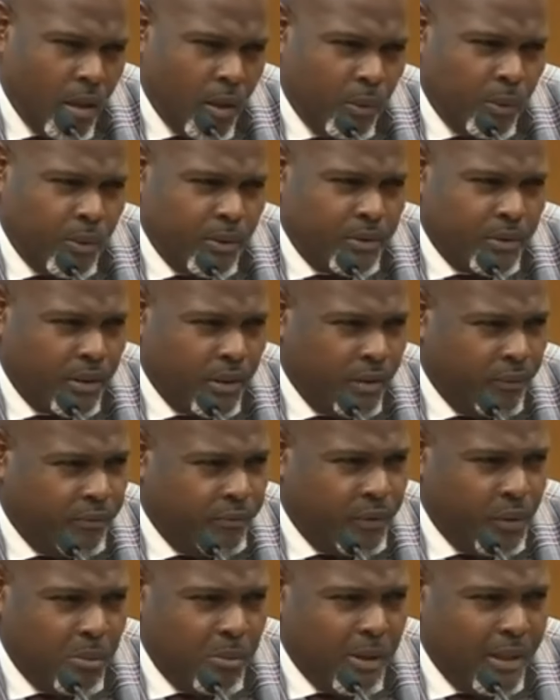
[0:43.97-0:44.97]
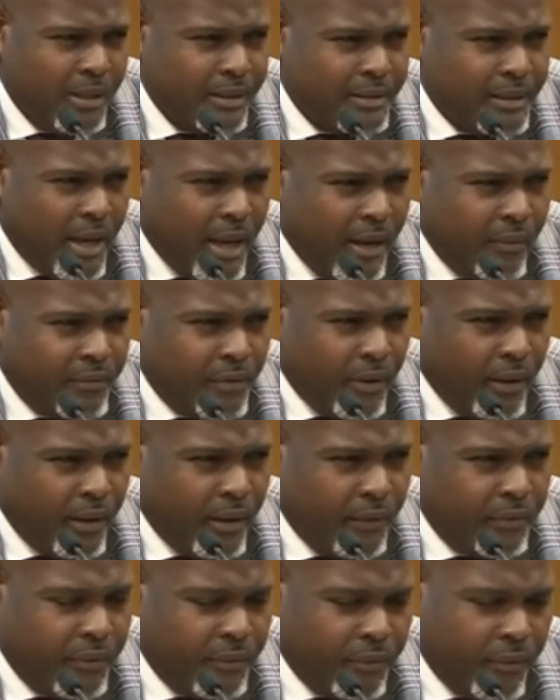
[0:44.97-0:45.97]
It was a few months after I
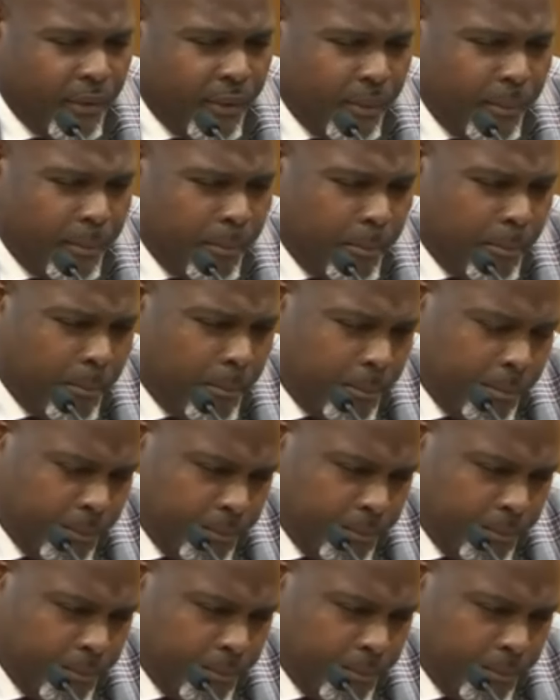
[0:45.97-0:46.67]
left the firm.